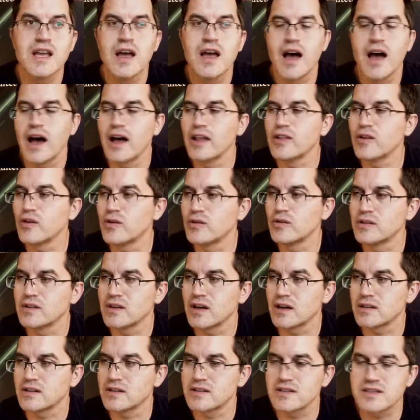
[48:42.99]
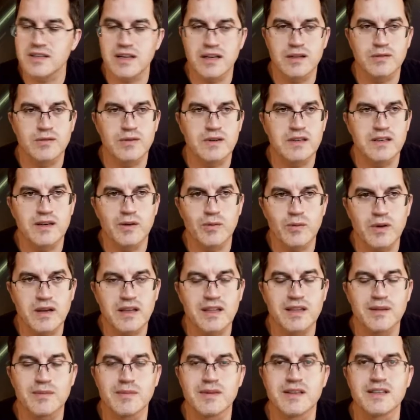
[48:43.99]
and on the other side where the
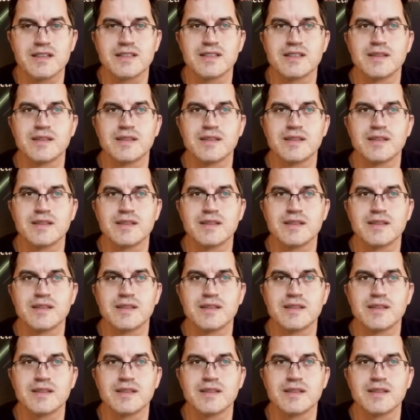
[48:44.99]
victim is,